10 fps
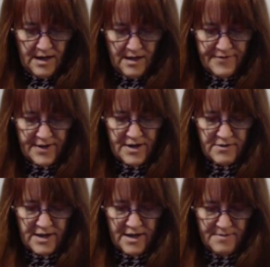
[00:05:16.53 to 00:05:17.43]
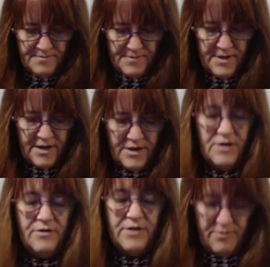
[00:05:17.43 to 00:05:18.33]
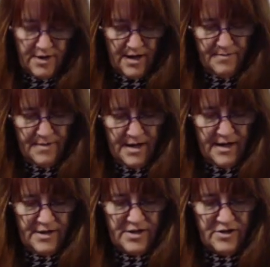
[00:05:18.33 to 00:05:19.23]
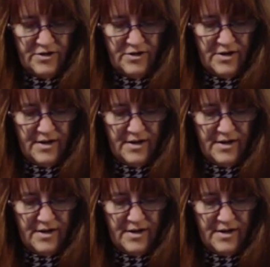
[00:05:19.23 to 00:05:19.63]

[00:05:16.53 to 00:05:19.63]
If they don't come, I know they will come at Easter,